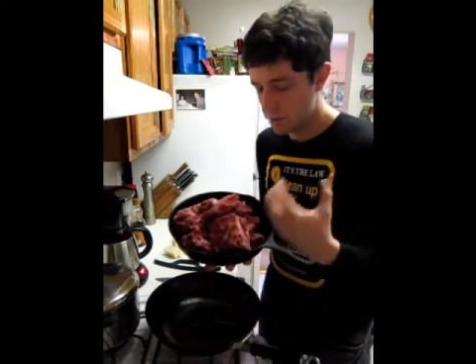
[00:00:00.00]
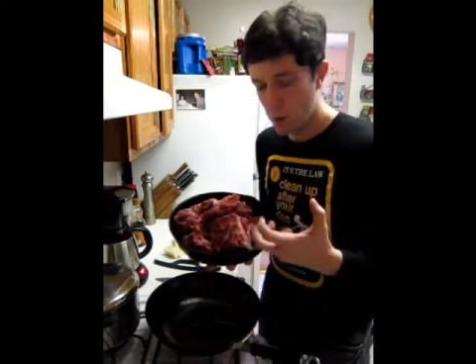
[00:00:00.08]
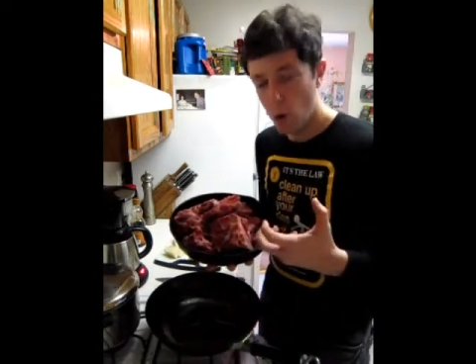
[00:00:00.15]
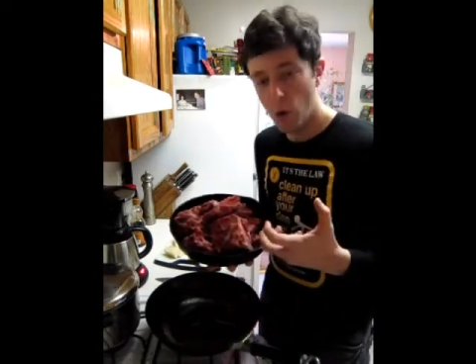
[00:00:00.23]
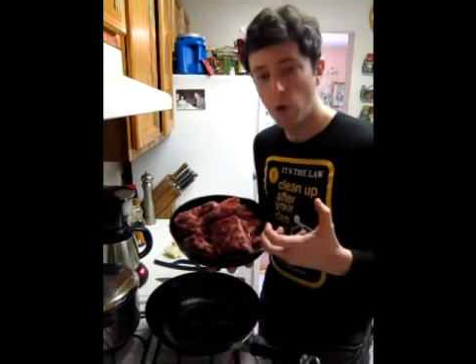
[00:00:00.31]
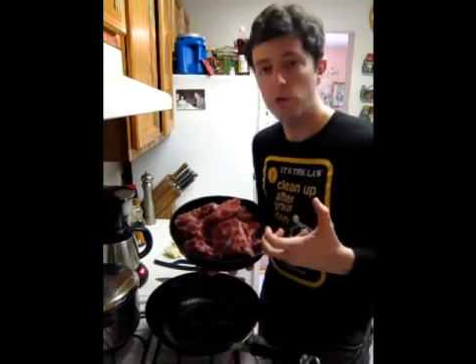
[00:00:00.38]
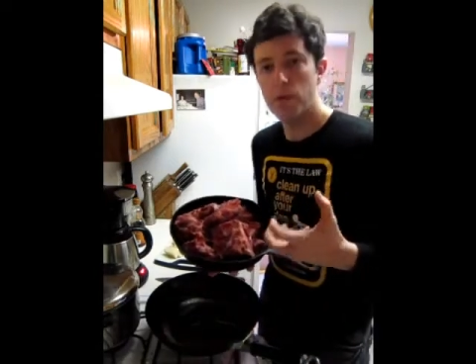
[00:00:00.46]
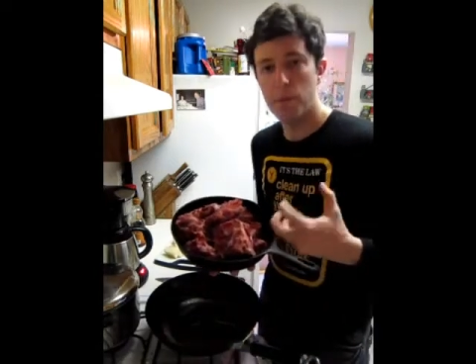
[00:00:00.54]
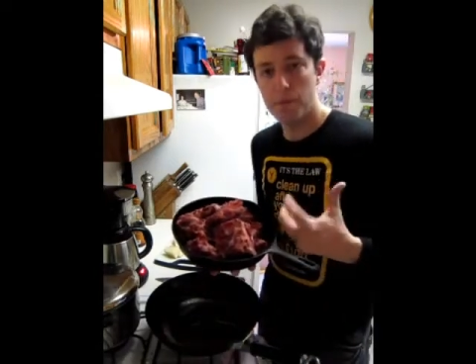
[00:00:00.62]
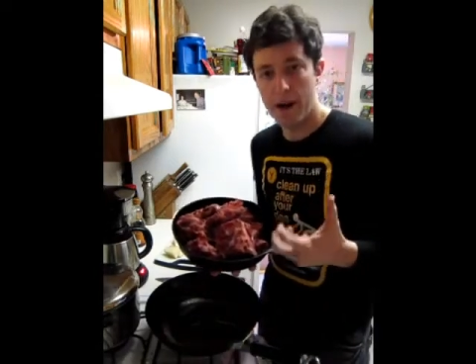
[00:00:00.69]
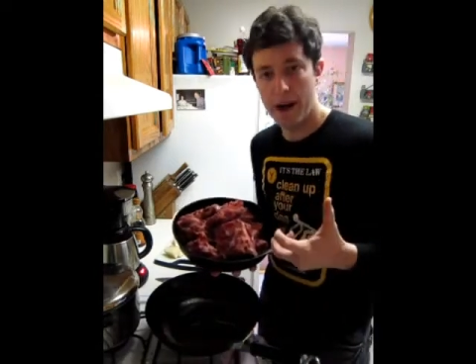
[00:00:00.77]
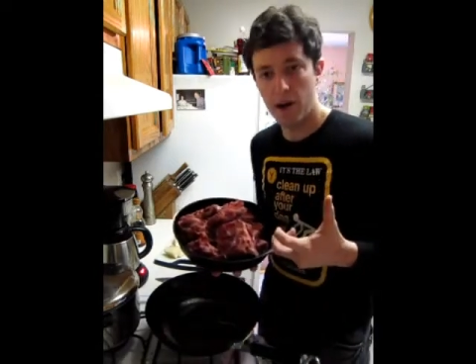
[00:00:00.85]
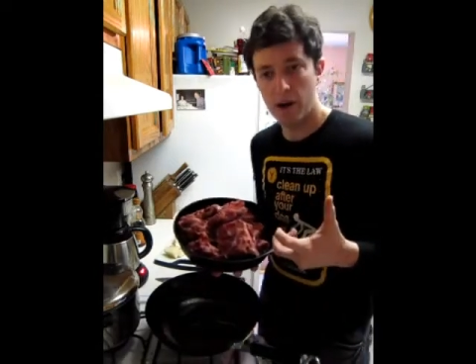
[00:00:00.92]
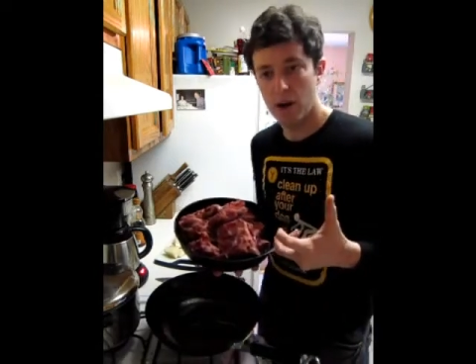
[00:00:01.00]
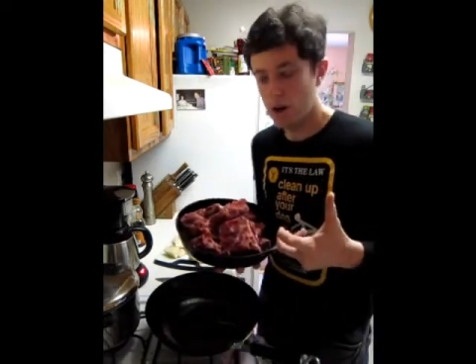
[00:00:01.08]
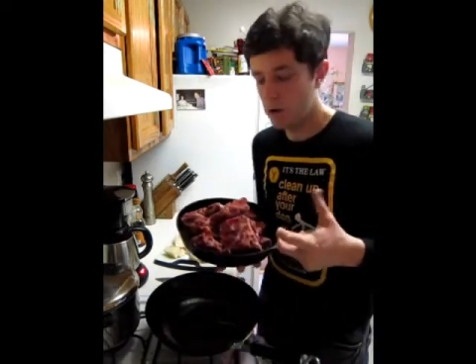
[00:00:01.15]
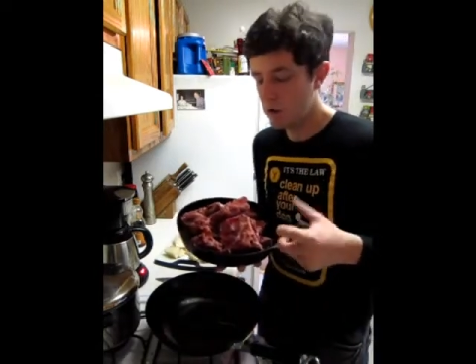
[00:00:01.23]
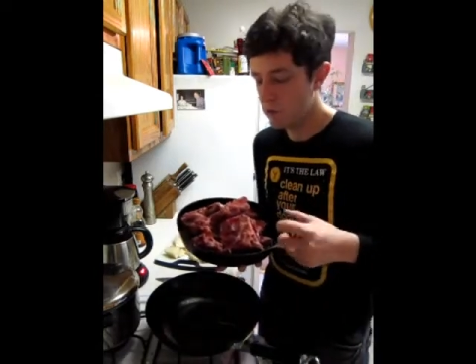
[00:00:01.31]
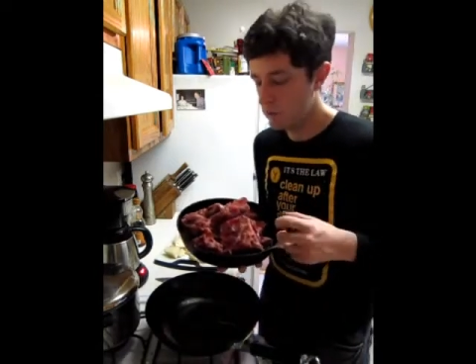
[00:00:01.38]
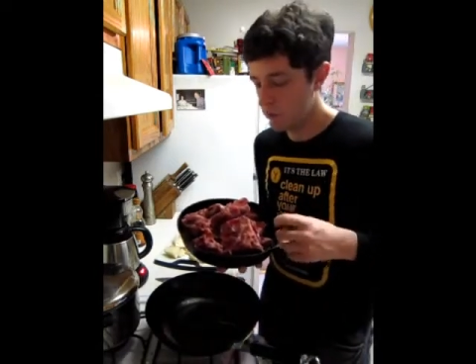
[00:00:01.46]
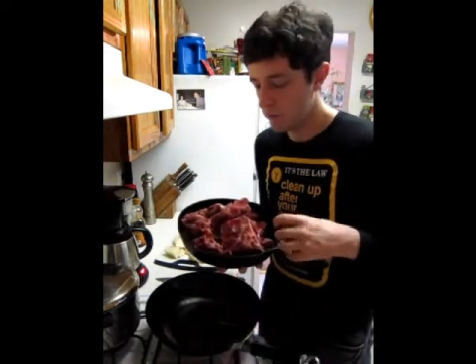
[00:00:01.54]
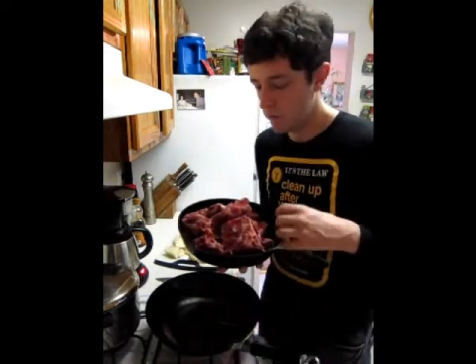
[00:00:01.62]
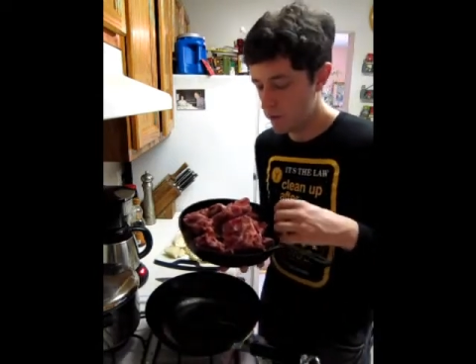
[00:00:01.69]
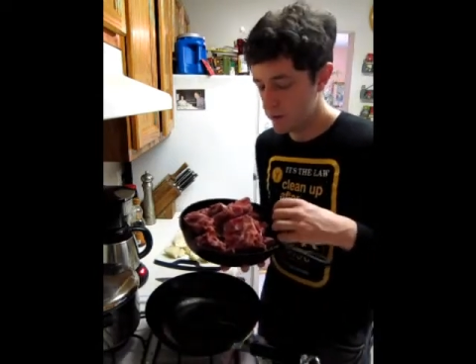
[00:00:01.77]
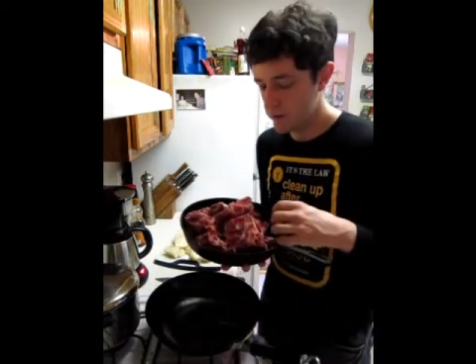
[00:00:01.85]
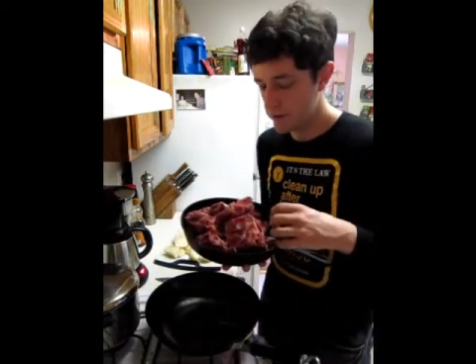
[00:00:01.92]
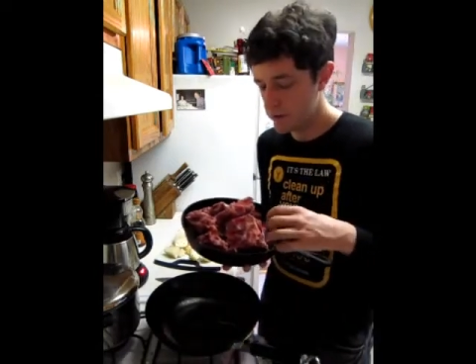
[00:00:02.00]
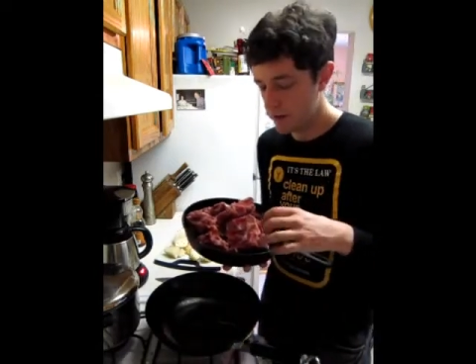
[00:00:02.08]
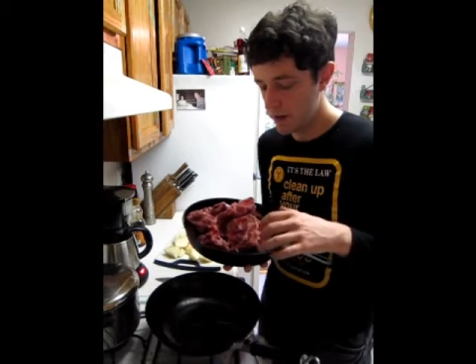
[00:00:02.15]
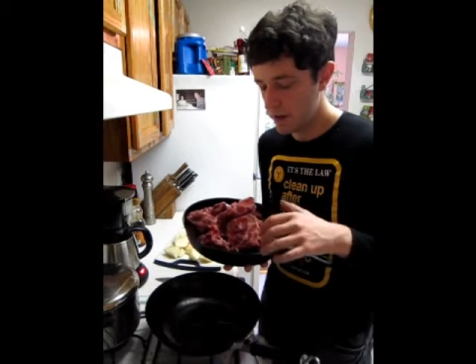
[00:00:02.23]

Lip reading: bone, the marrow, we want